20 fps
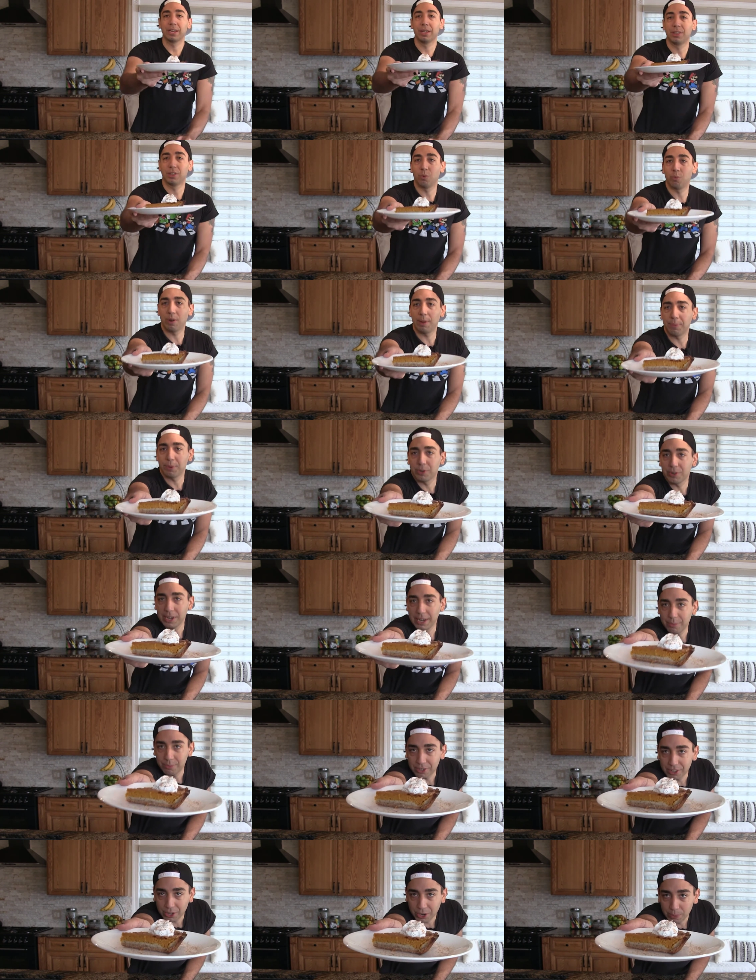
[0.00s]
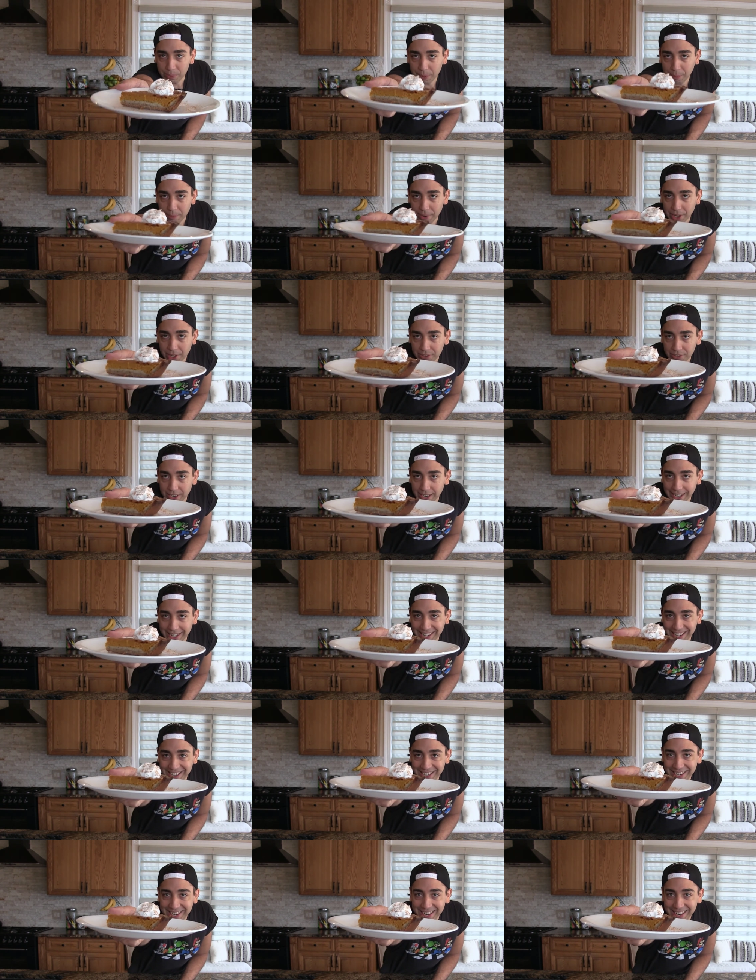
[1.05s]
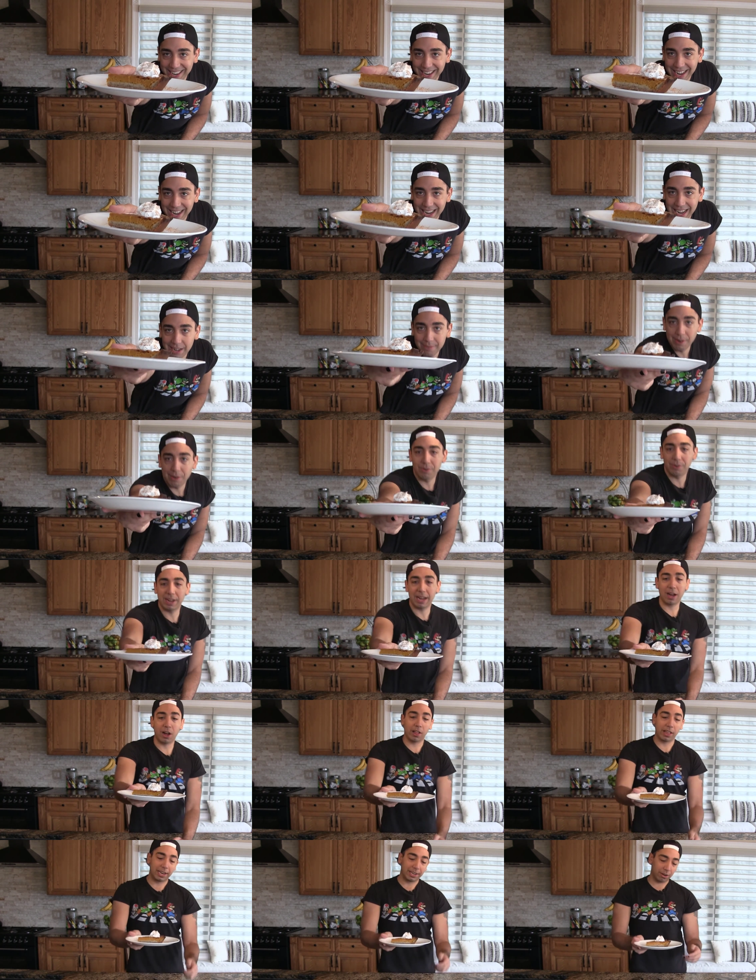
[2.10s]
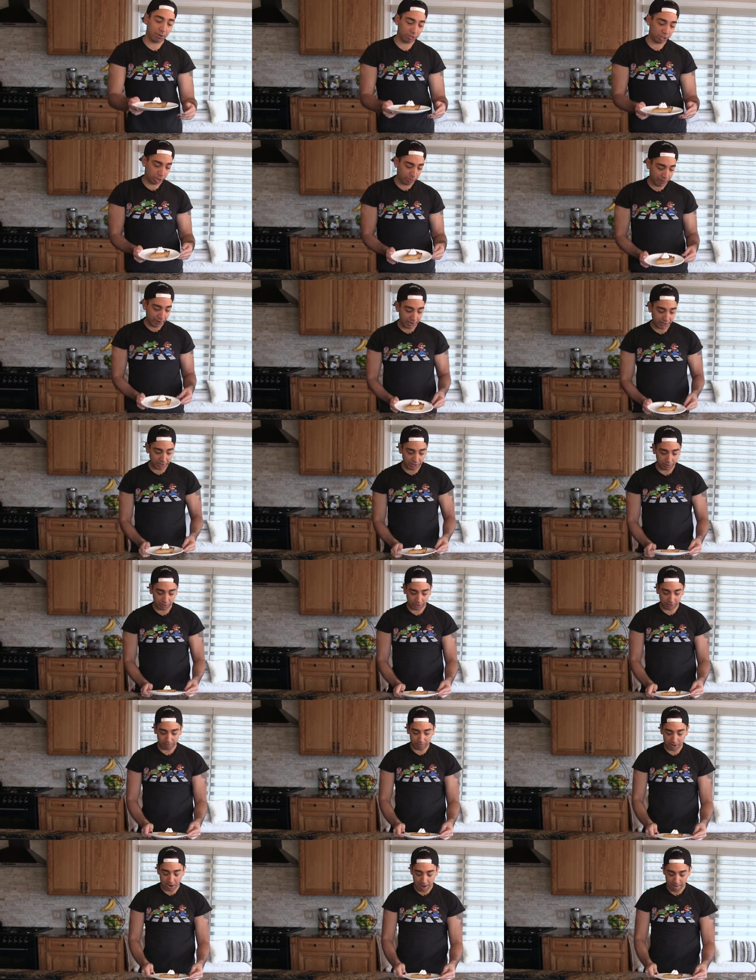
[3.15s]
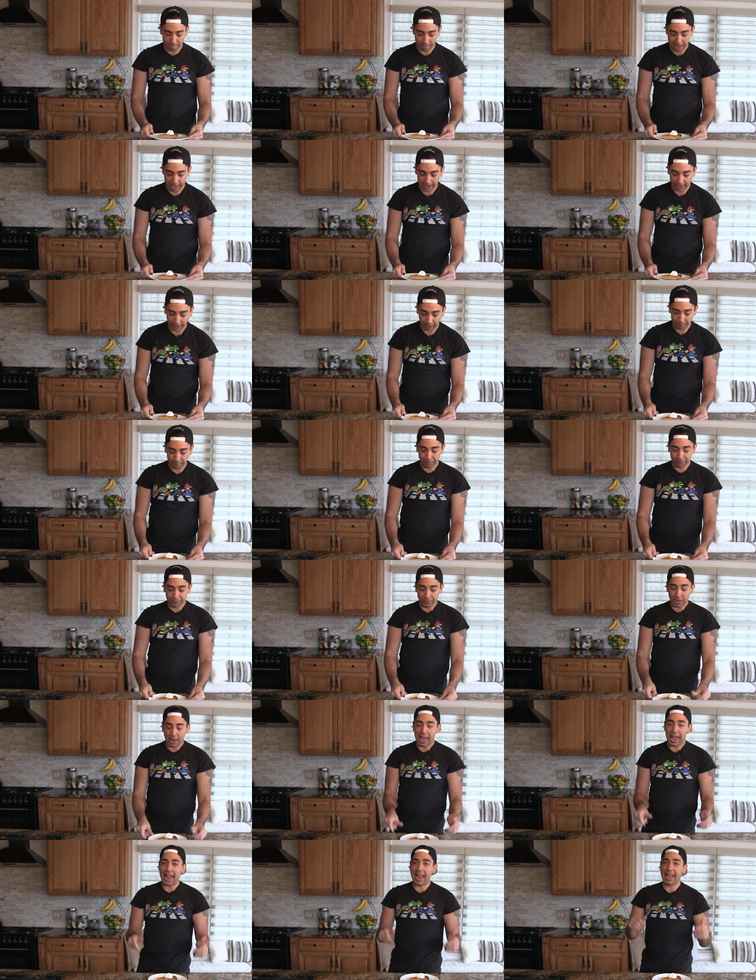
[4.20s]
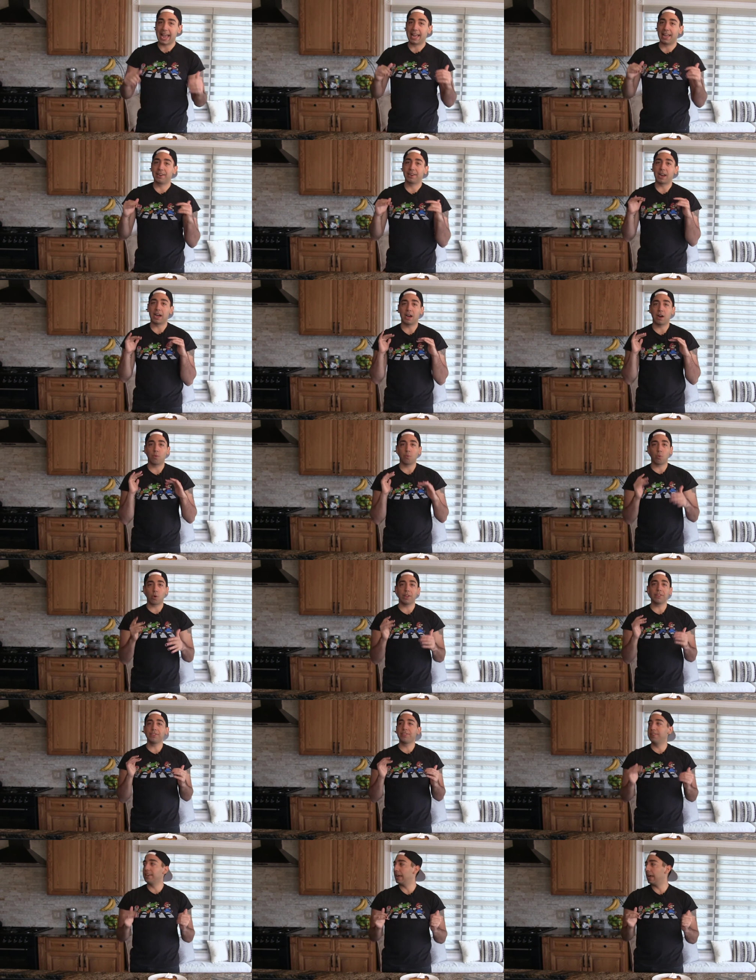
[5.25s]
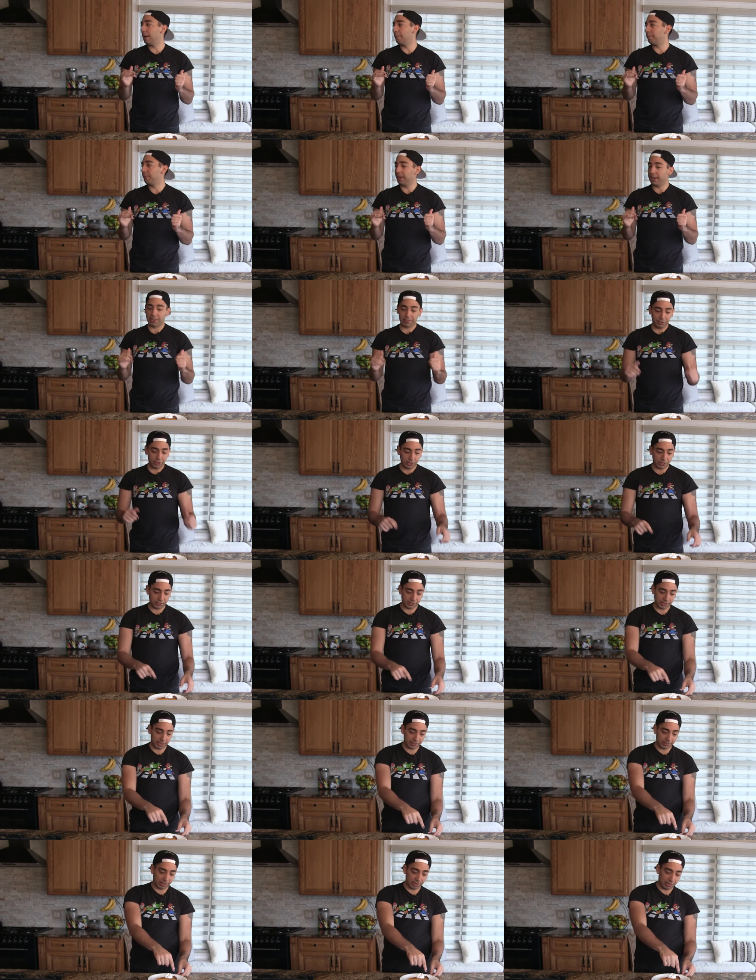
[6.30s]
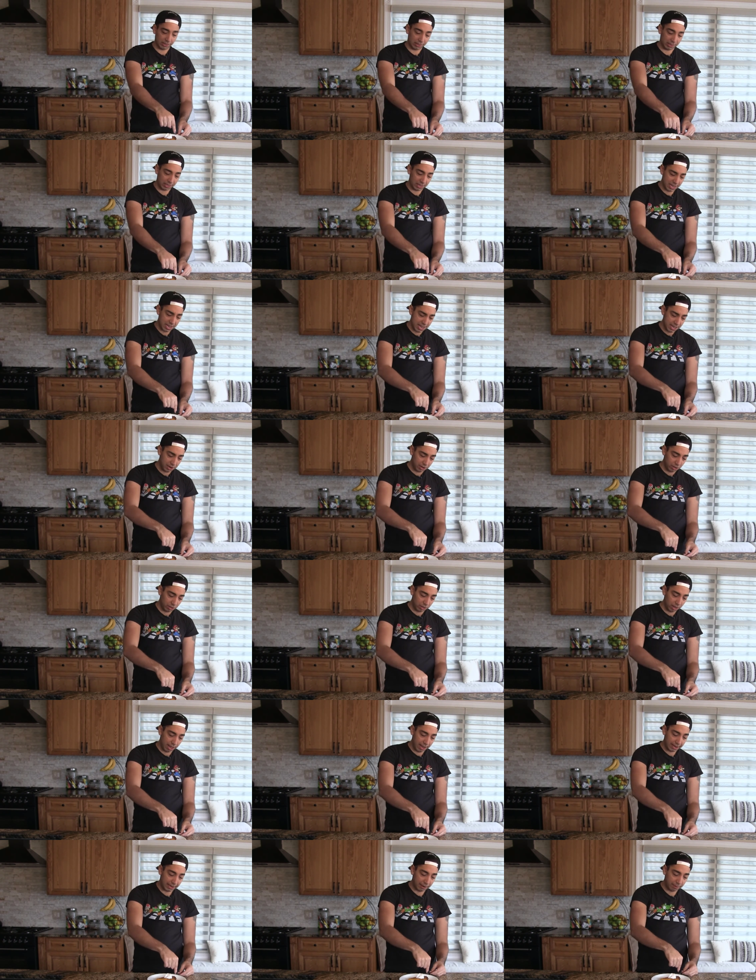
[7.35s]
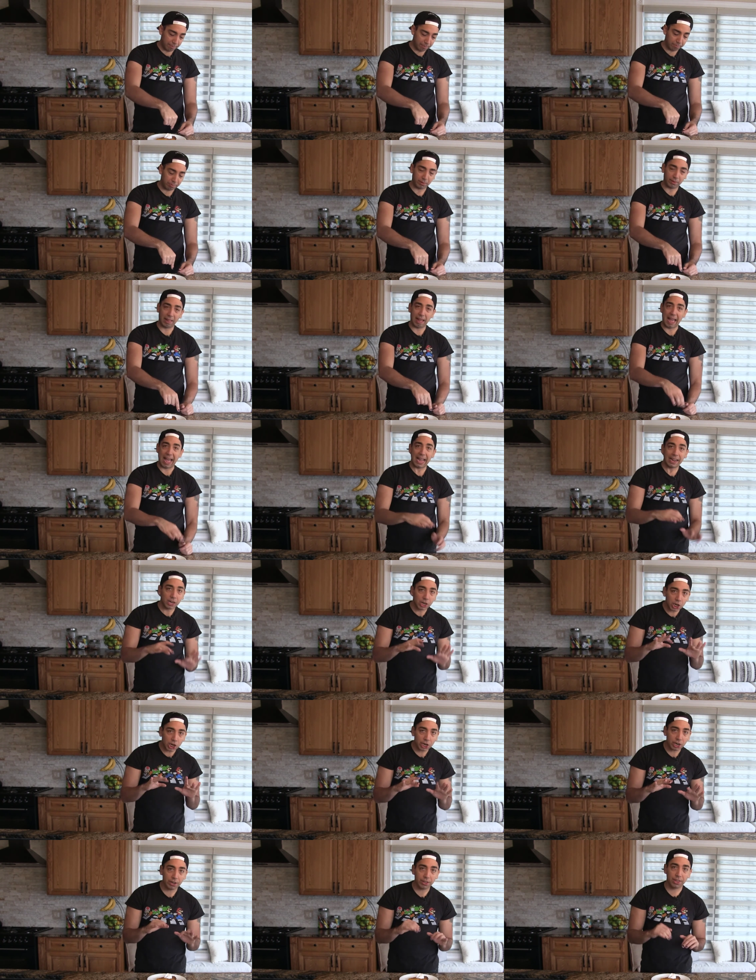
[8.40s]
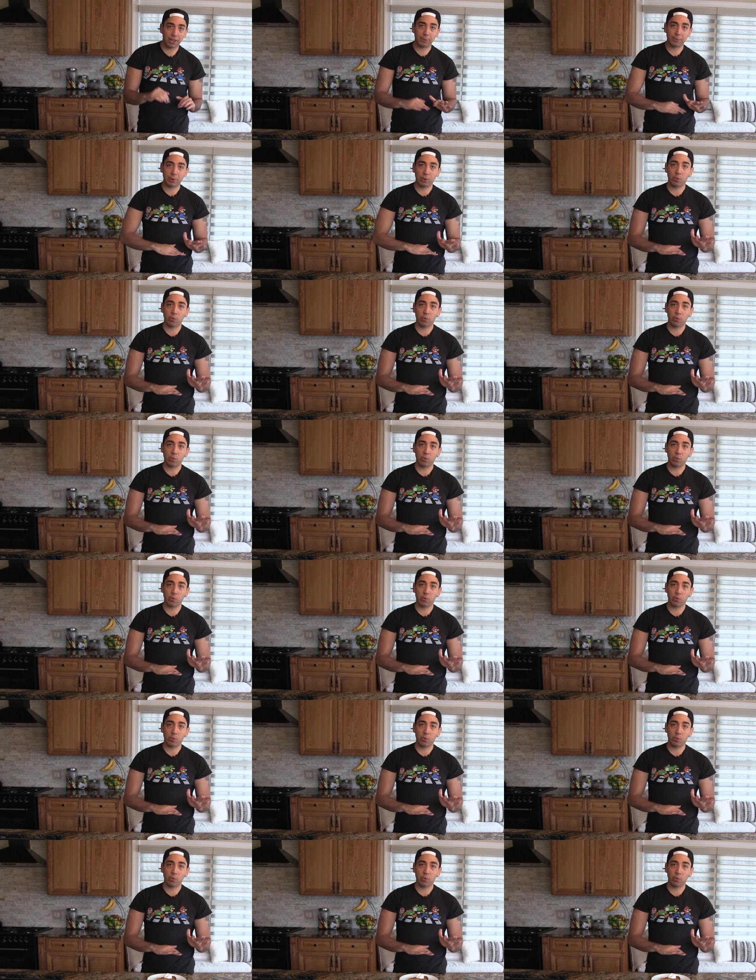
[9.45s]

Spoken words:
the whipped cream's a little bit melting. And all I did was sprinkle it with some nutmeg. And one tip is you can see it's a little like blacker than we